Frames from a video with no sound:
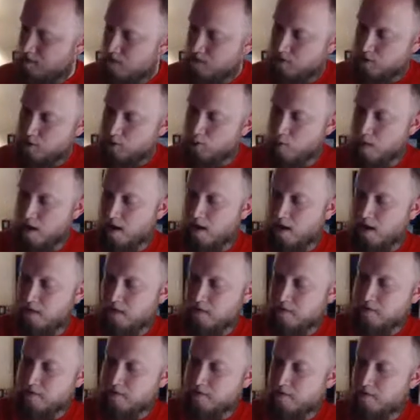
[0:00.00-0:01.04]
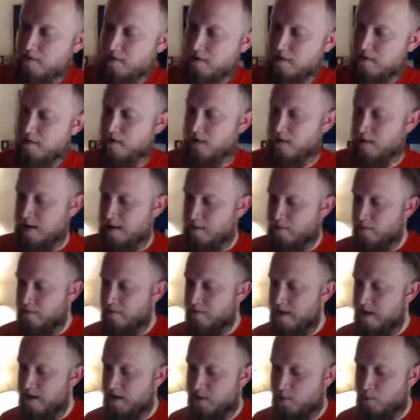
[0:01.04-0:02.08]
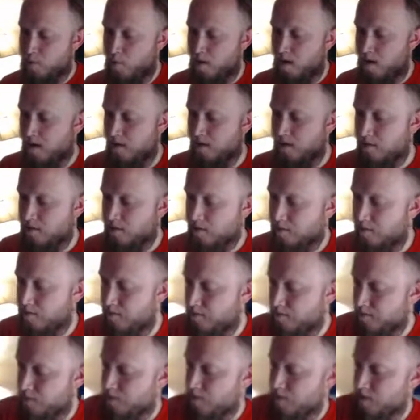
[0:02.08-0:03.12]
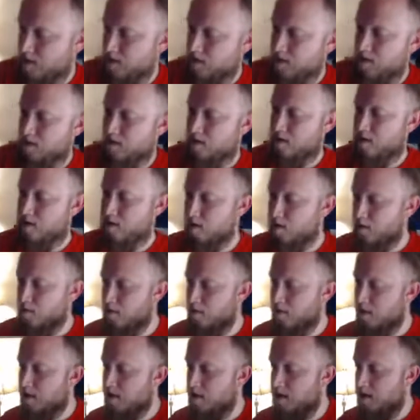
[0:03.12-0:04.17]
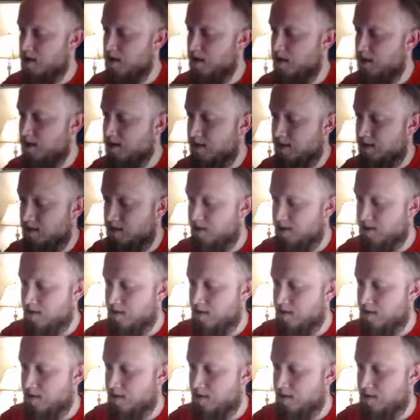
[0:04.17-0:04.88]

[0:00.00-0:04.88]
12. All right, with that 12, we're going to get...